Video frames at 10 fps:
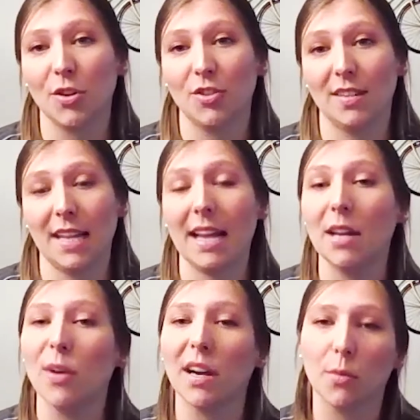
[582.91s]
or just
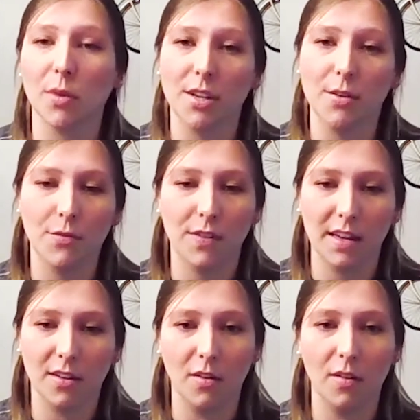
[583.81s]
anywhere where you
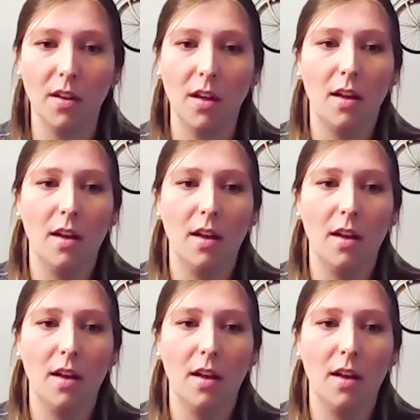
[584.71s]
feel